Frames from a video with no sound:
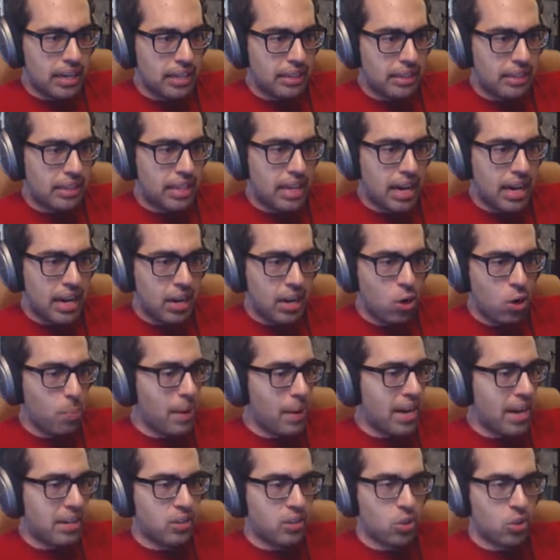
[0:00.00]
Can I
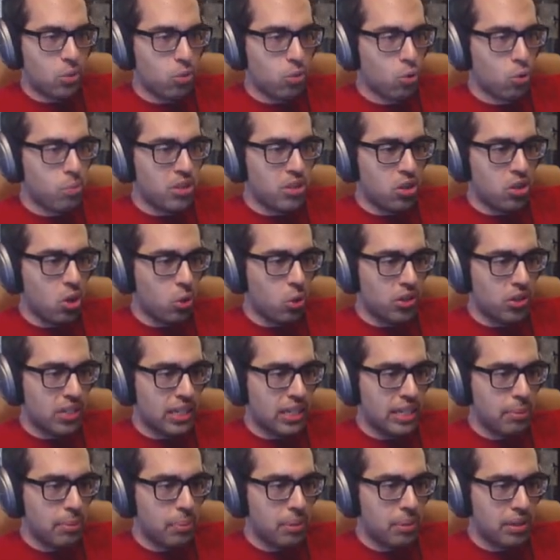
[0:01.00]
go back into the room and just go
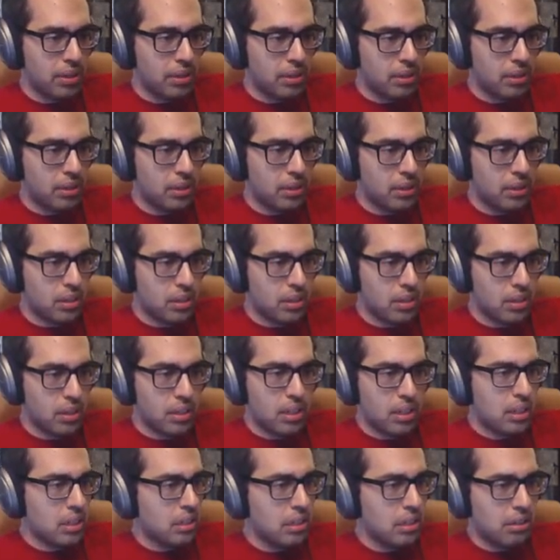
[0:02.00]
to sleep?
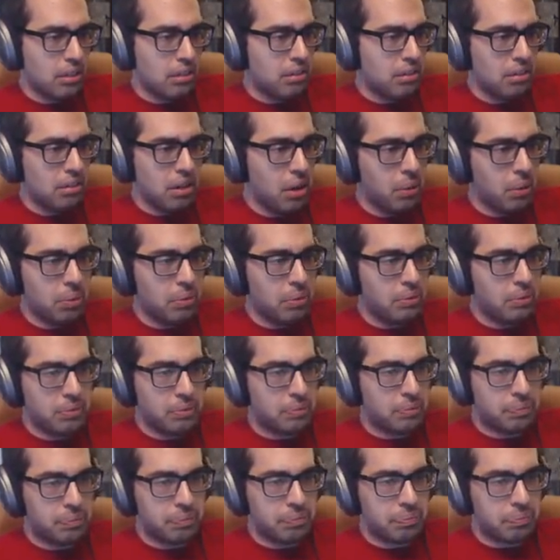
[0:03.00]
No.
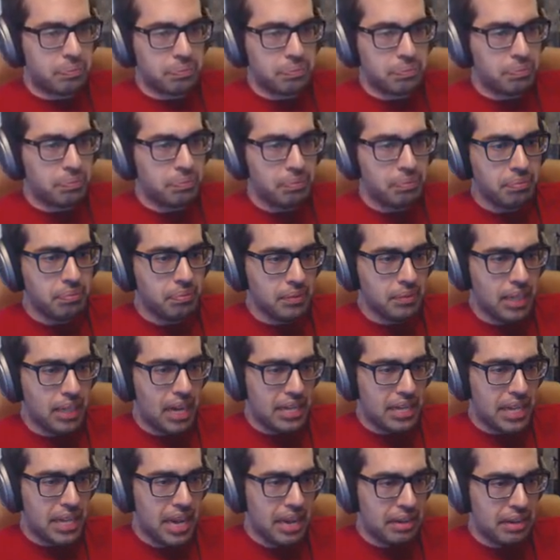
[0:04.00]

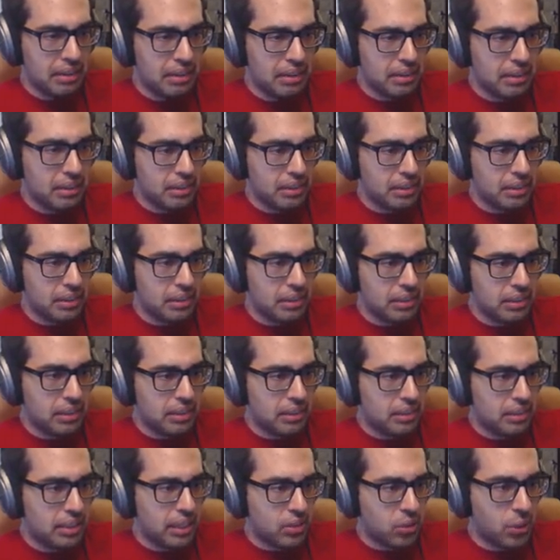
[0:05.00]
I can't.
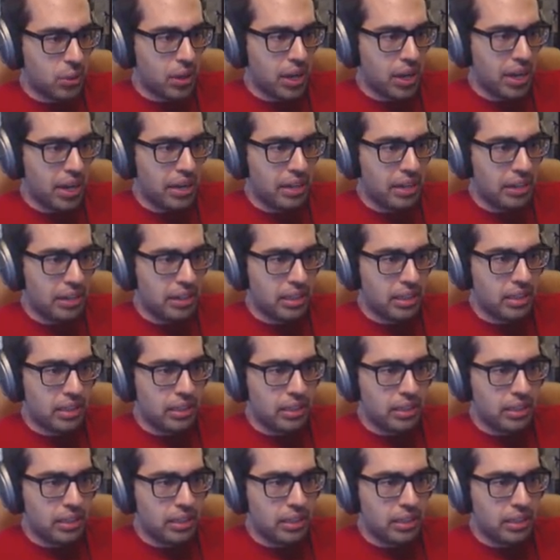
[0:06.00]
That's okay.